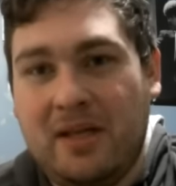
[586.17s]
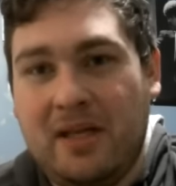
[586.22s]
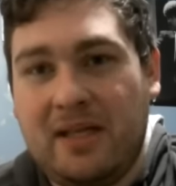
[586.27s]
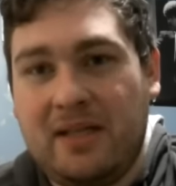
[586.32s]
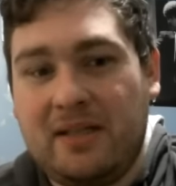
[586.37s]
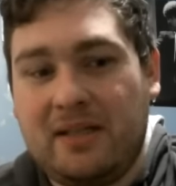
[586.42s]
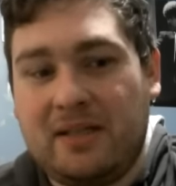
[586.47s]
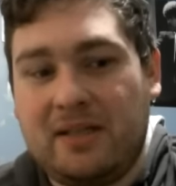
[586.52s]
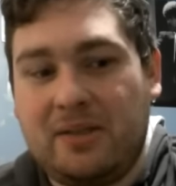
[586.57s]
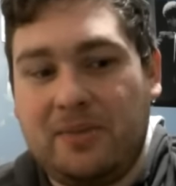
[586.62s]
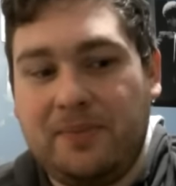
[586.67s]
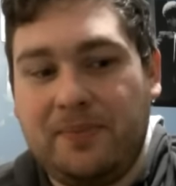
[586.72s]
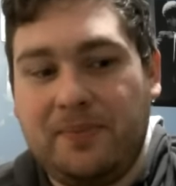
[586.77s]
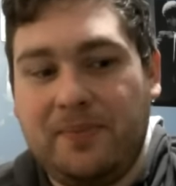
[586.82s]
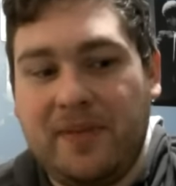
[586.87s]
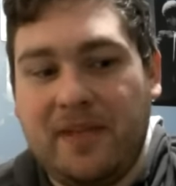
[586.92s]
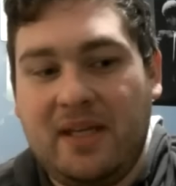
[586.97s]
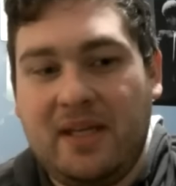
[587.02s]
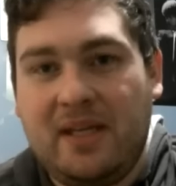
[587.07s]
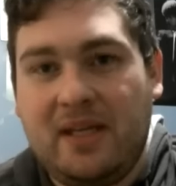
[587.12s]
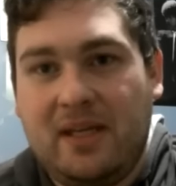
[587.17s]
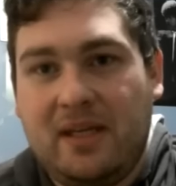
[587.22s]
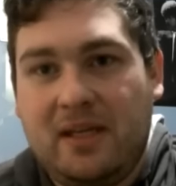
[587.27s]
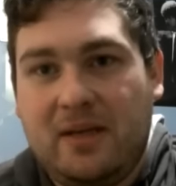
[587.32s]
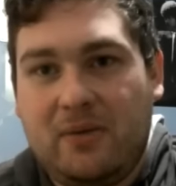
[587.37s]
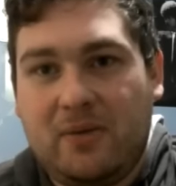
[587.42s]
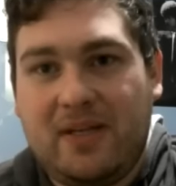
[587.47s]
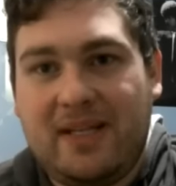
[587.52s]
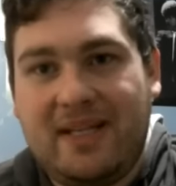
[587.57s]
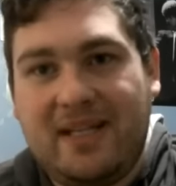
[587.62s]
and, um,
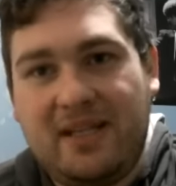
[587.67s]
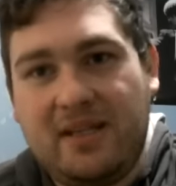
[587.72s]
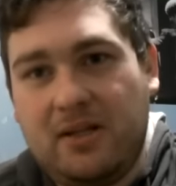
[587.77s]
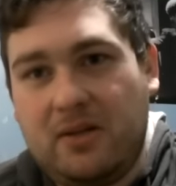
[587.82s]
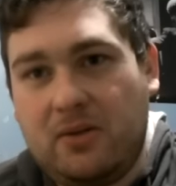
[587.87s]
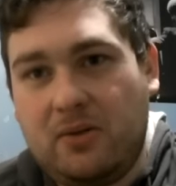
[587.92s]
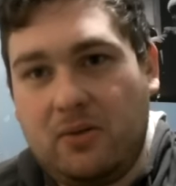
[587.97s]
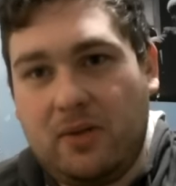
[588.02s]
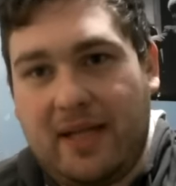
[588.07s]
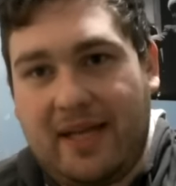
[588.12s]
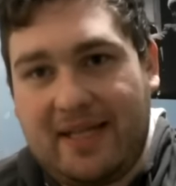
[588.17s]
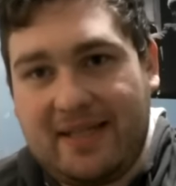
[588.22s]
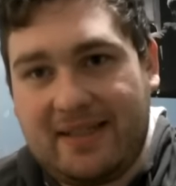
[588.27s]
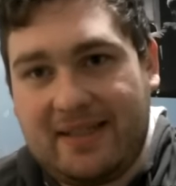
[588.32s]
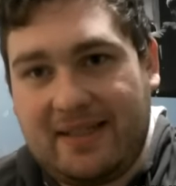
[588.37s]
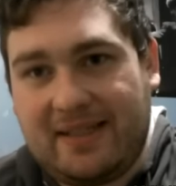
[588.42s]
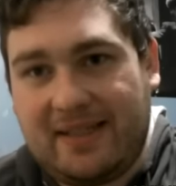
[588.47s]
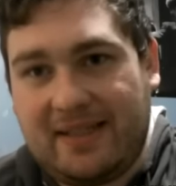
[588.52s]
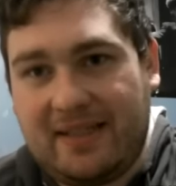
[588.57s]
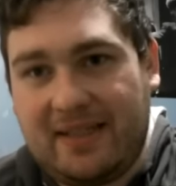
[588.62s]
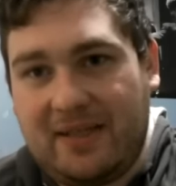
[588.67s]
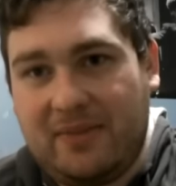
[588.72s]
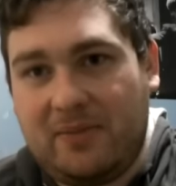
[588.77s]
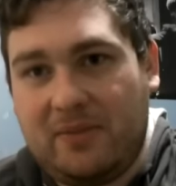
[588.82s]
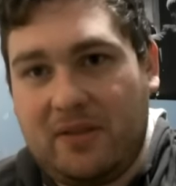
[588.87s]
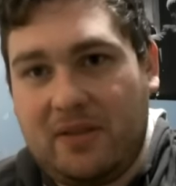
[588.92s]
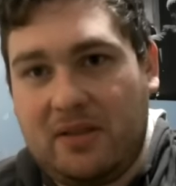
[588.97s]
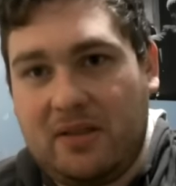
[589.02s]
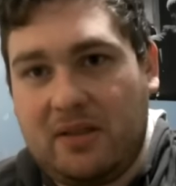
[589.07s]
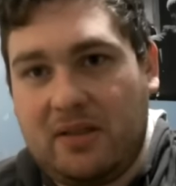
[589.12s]
what I didn't know last time,
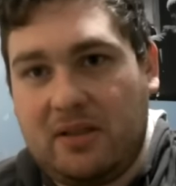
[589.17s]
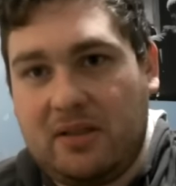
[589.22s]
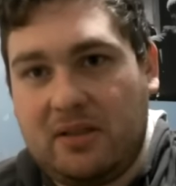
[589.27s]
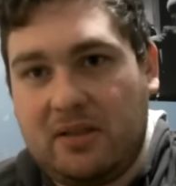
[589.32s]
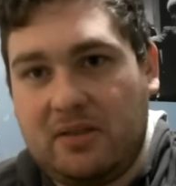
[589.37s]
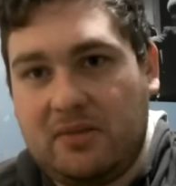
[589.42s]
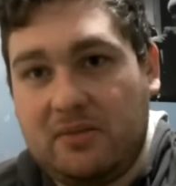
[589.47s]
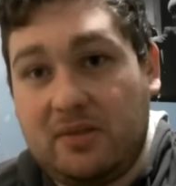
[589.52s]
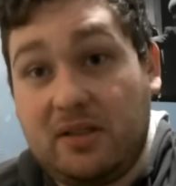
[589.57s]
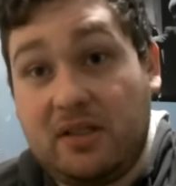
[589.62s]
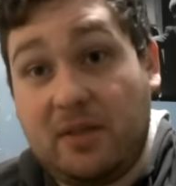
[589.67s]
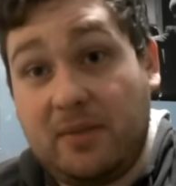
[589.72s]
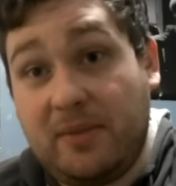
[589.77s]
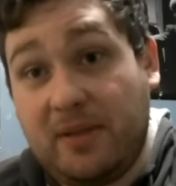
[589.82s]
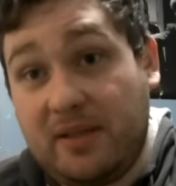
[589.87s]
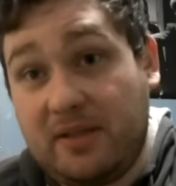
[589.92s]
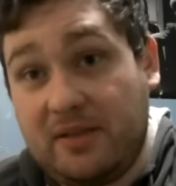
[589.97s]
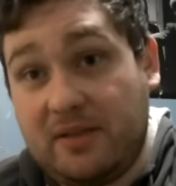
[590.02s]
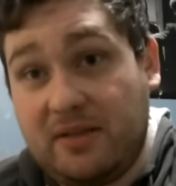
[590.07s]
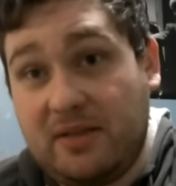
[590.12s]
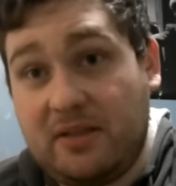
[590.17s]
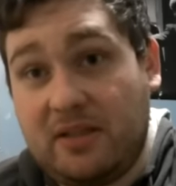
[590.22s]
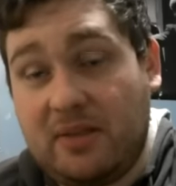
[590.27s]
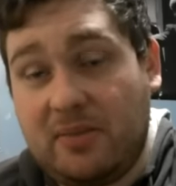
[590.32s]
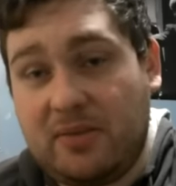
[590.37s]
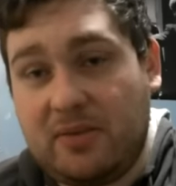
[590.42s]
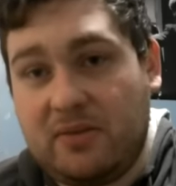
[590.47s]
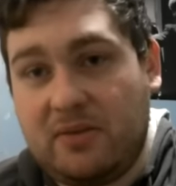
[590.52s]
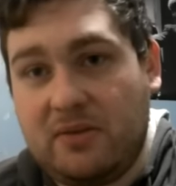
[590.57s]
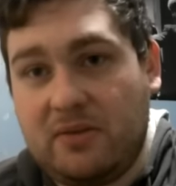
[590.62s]
uh, coming into
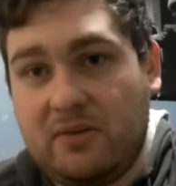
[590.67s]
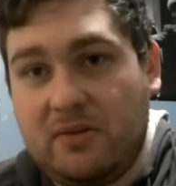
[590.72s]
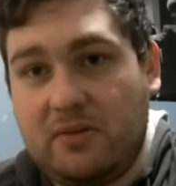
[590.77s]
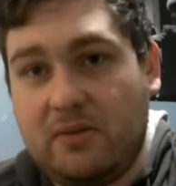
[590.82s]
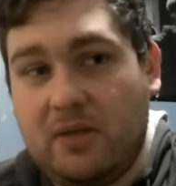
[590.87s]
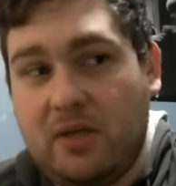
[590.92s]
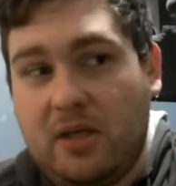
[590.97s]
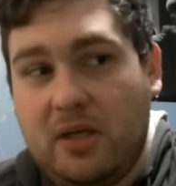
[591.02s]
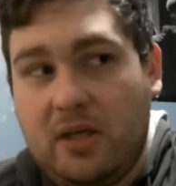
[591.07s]
episode two,